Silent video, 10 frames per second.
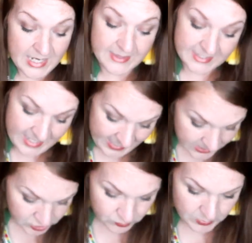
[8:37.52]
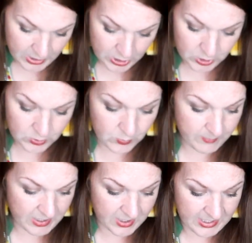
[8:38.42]
And then as you know,
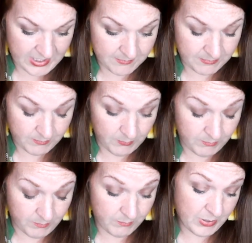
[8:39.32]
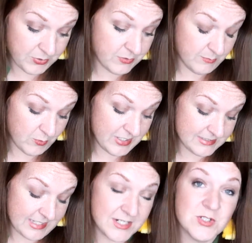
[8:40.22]
Mara and both the
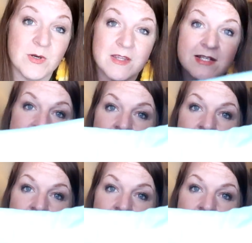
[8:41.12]
boys like to wear these